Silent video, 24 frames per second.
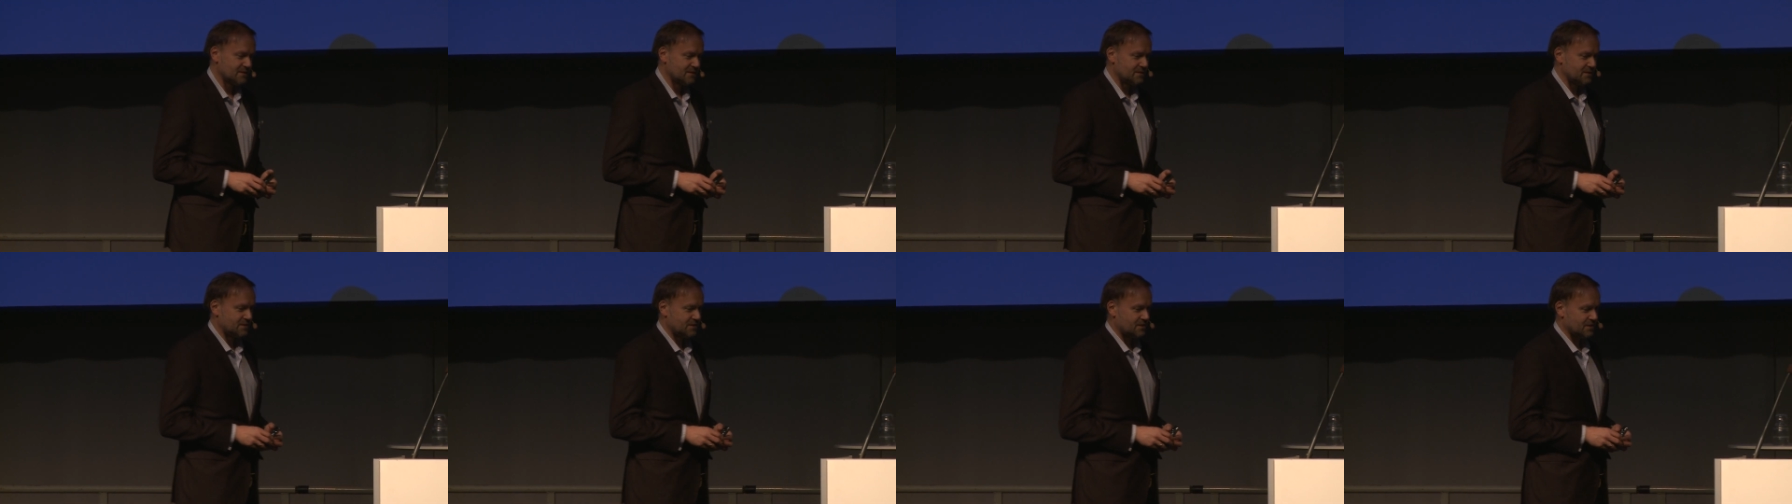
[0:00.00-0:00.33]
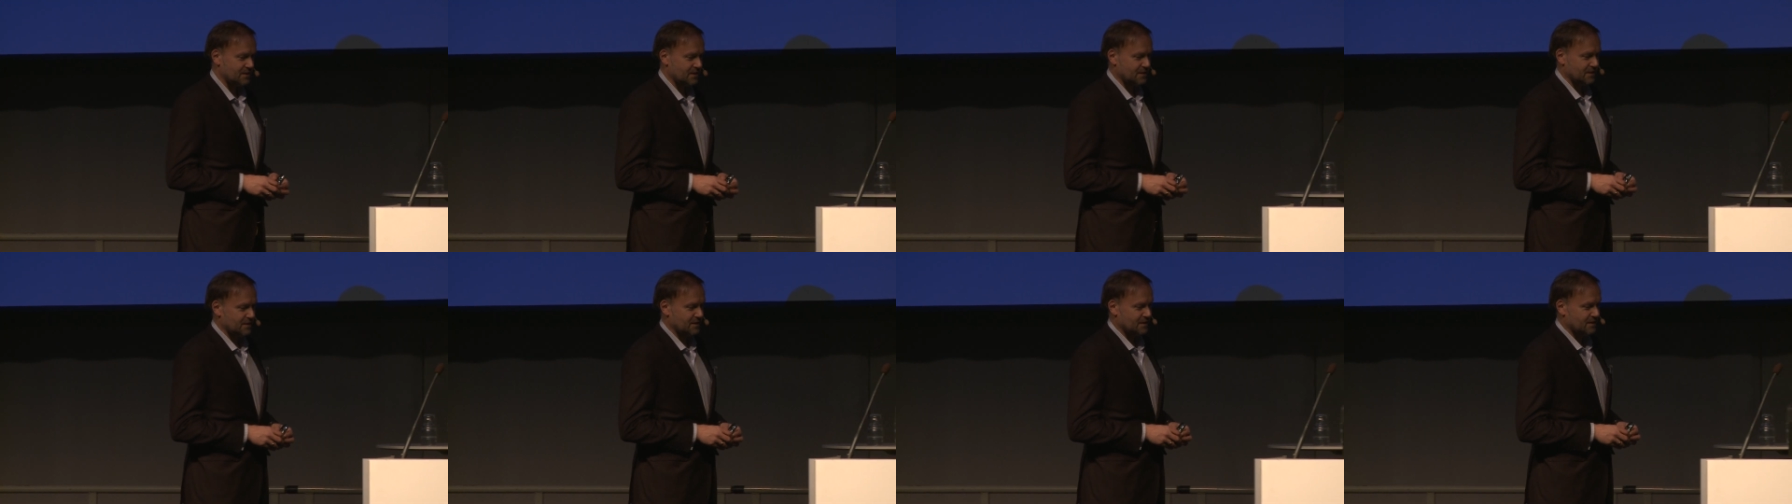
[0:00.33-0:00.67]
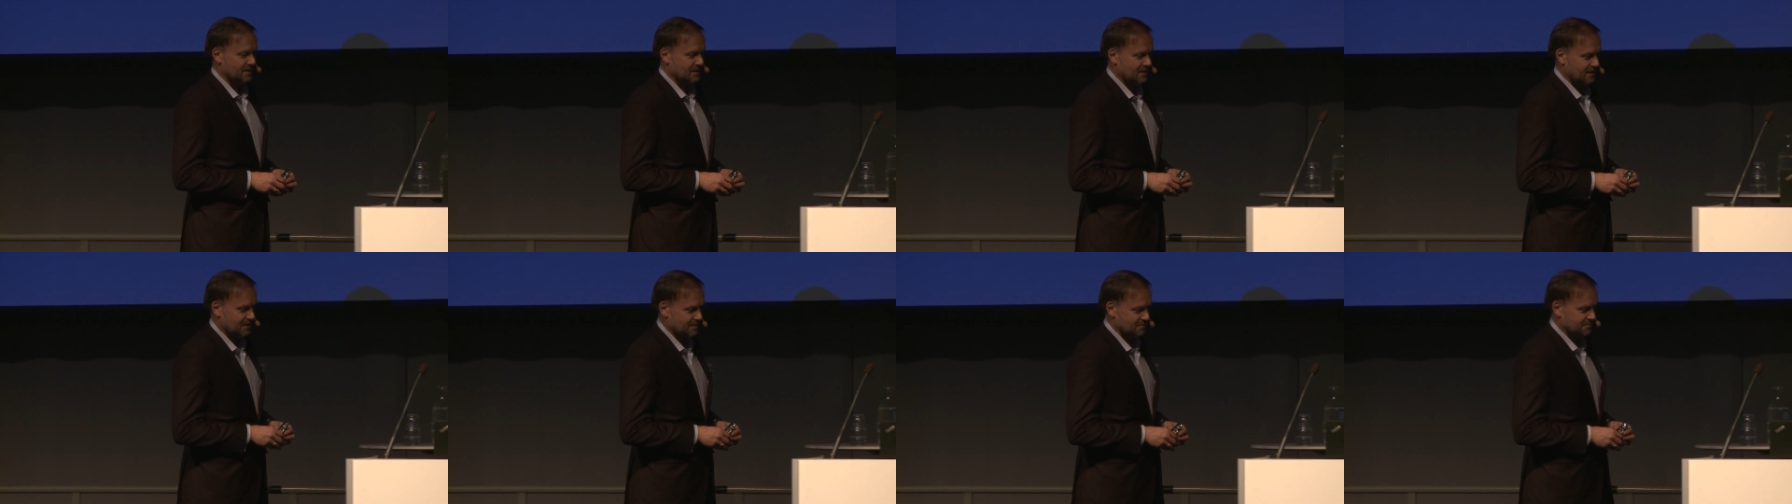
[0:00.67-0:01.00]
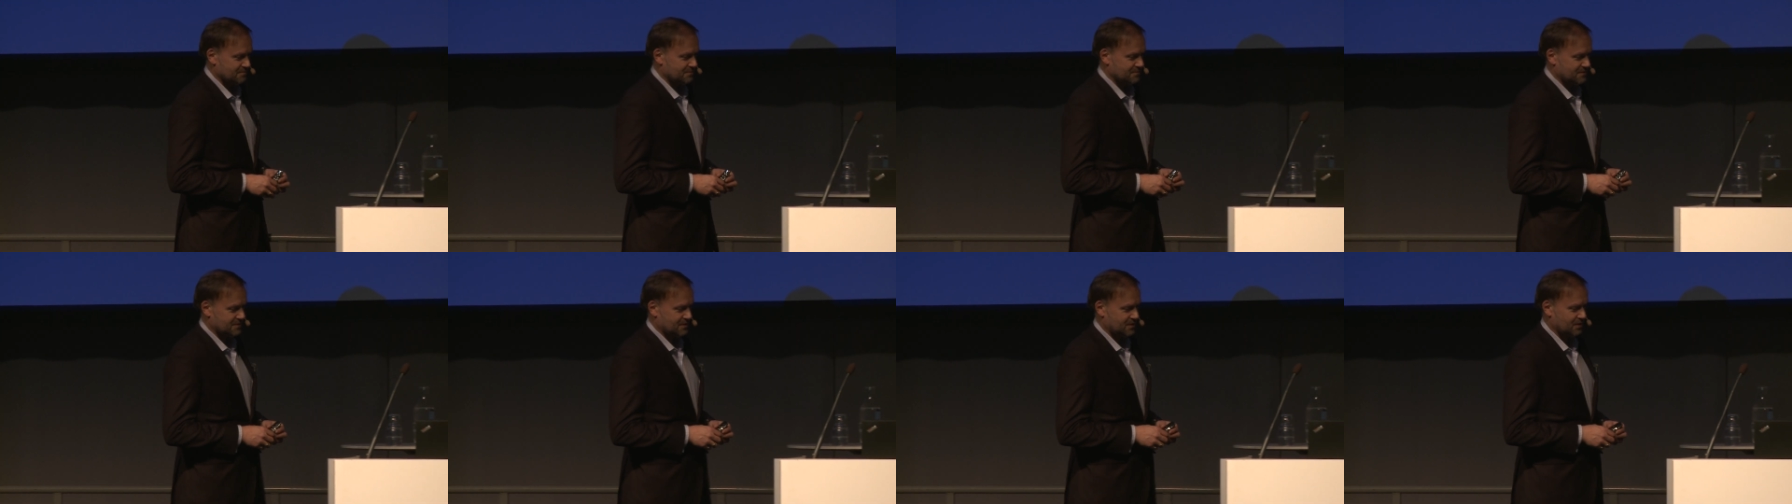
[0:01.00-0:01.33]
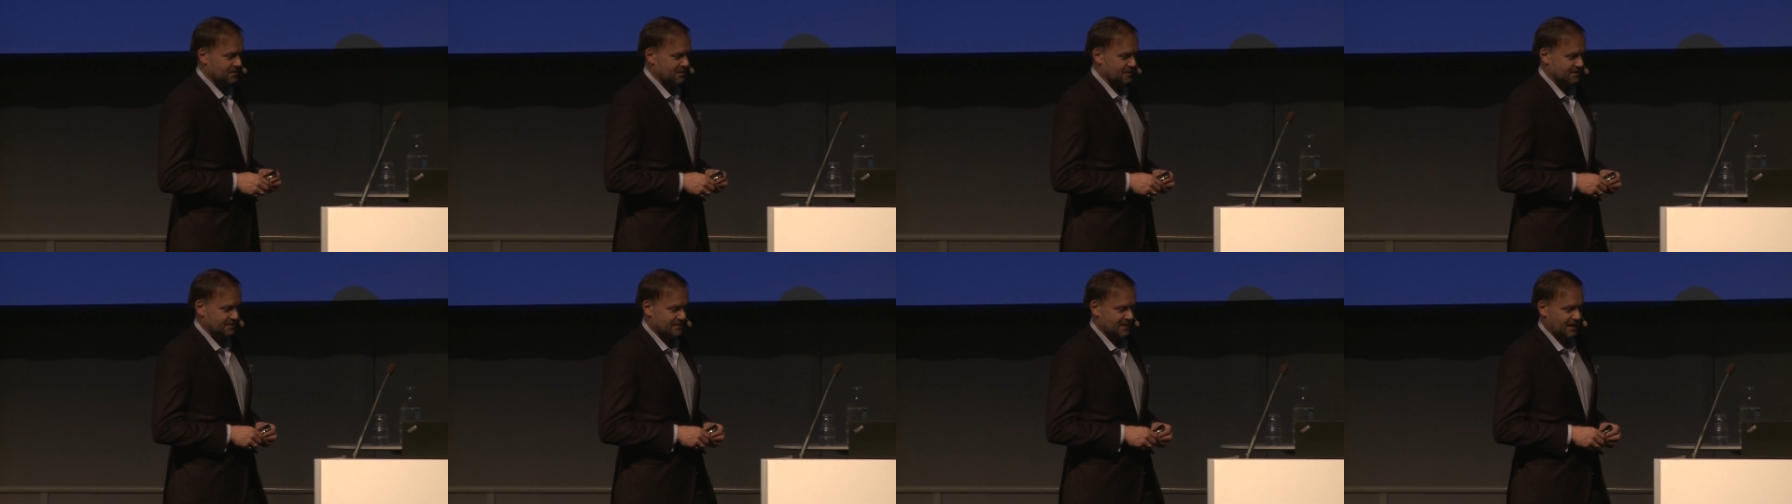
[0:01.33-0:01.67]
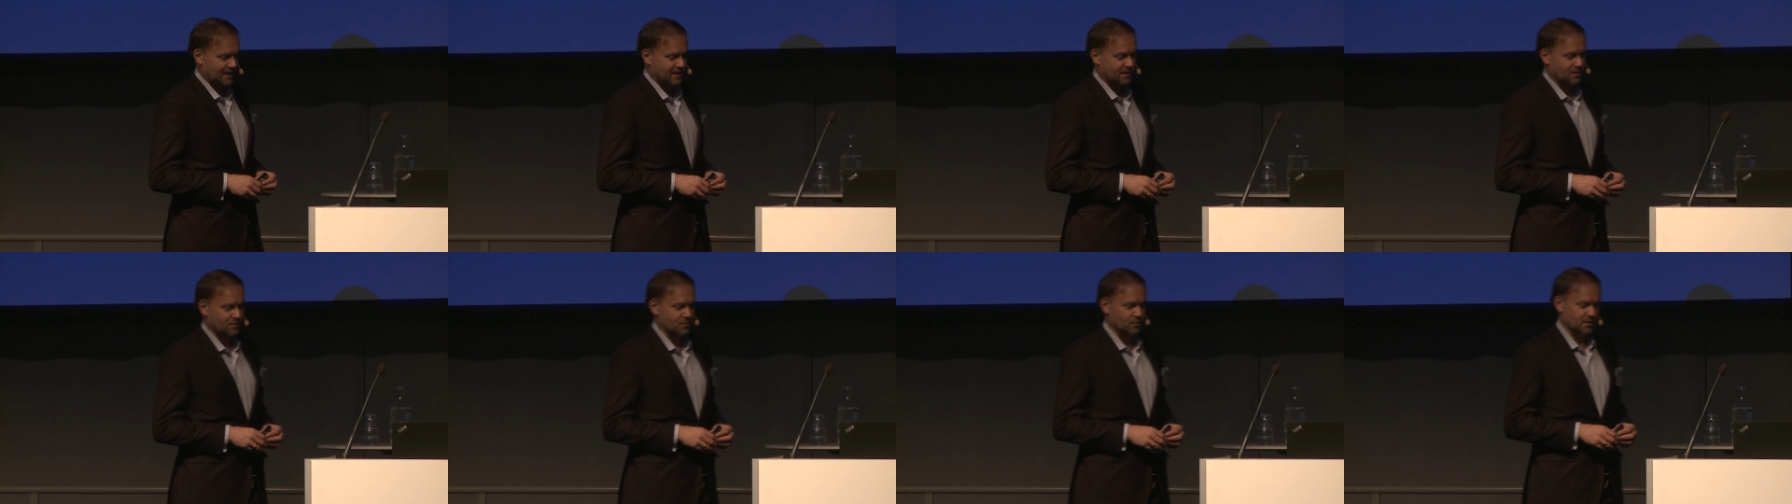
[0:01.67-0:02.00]
she um, got
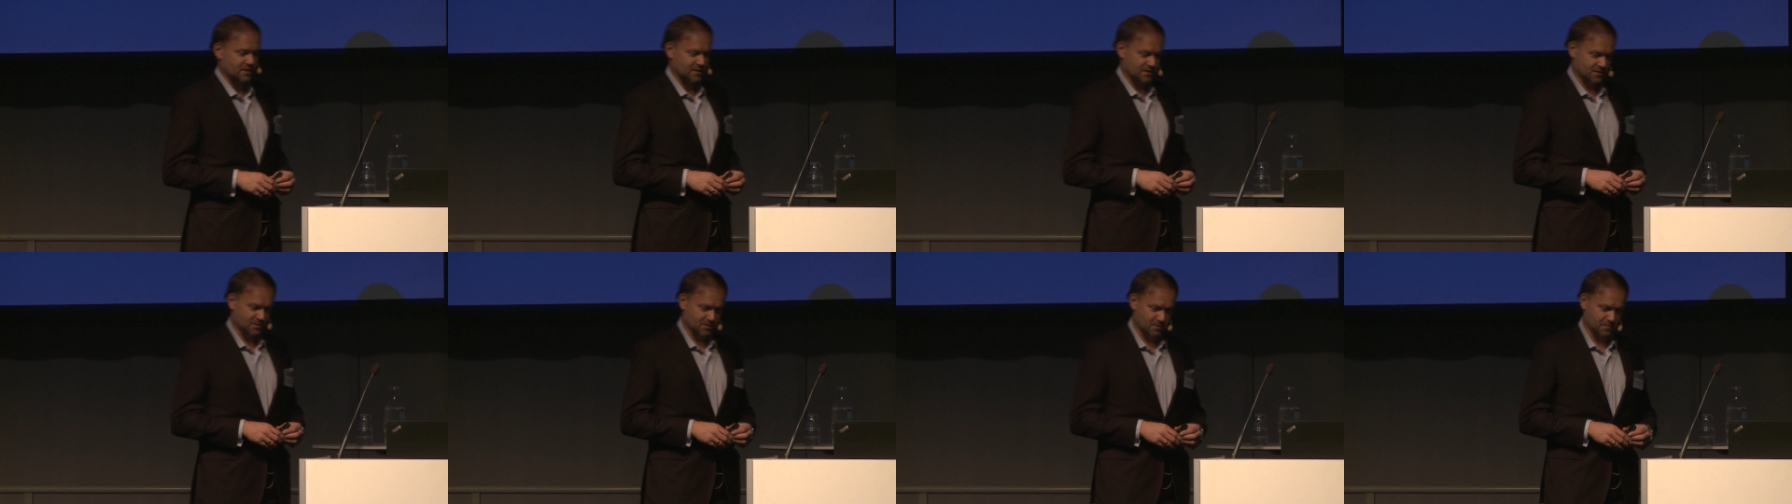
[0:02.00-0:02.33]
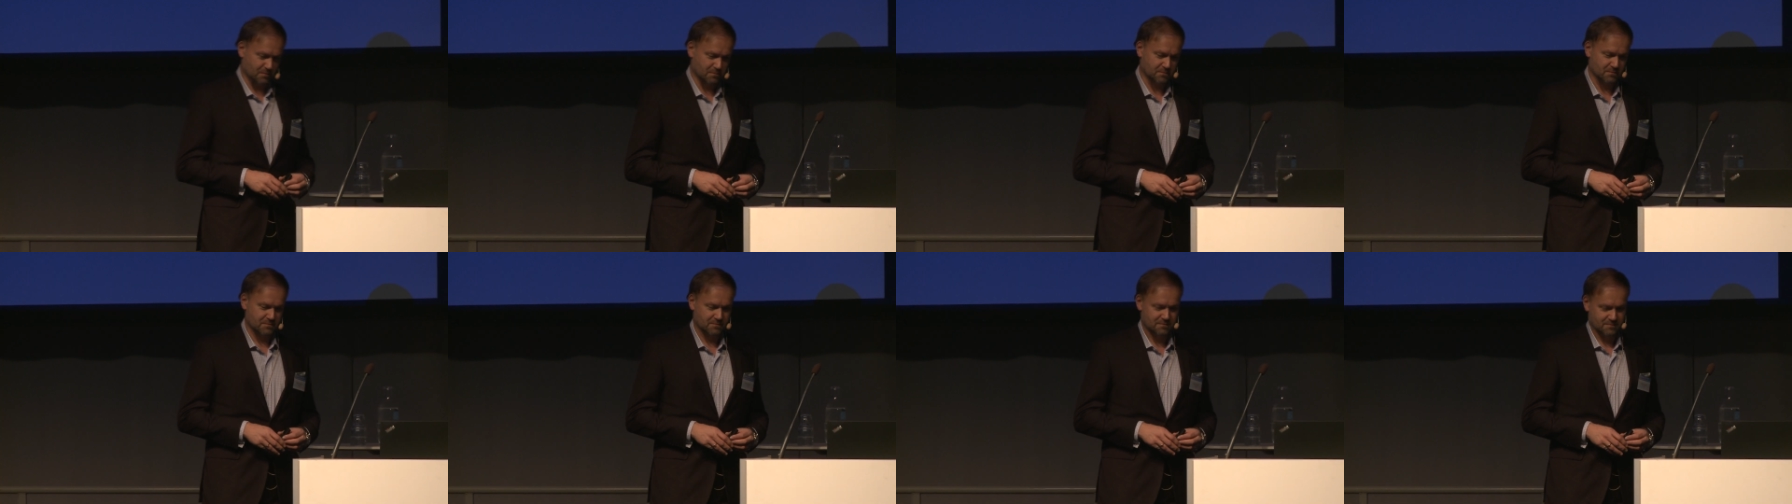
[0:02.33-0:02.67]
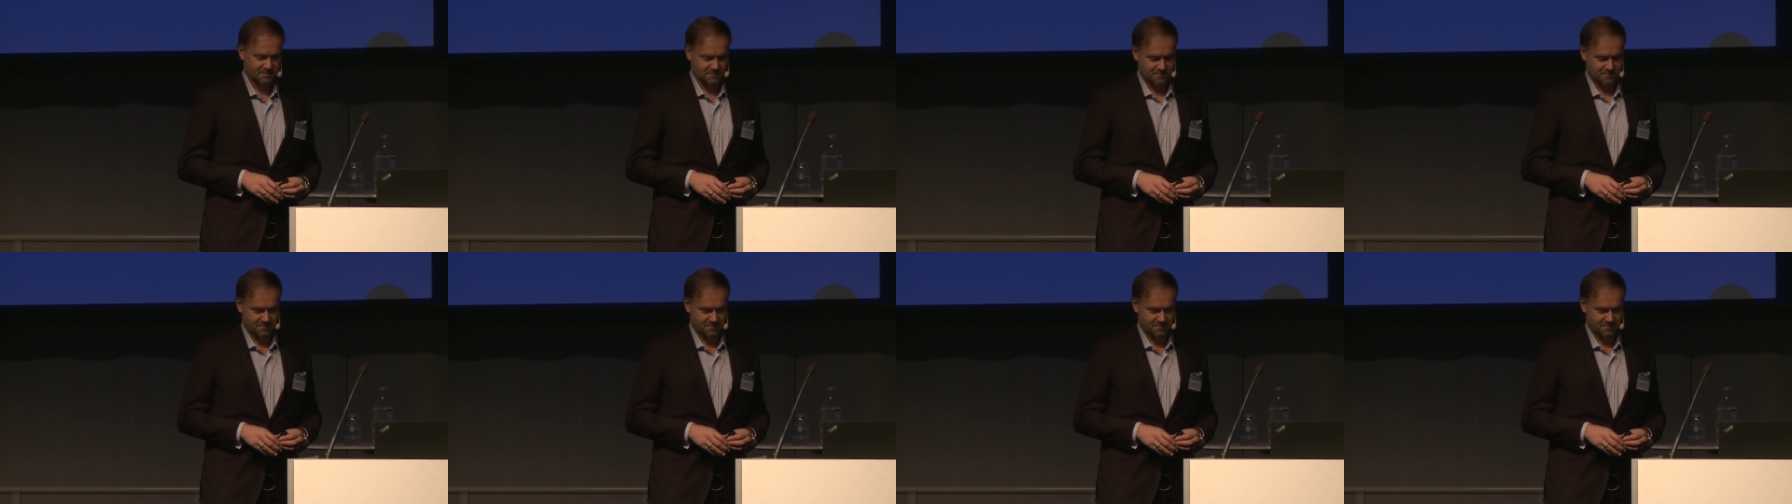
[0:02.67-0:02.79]
entangled with some